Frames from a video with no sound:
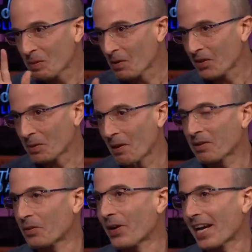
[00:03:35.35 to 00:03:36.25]
be worried about
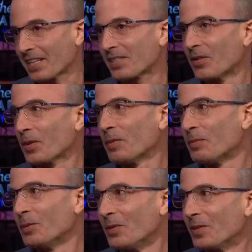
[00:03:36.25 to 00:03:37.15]
the rats, not the
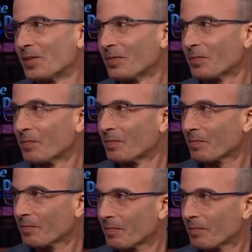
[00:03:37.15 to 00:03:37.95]
baboons. The book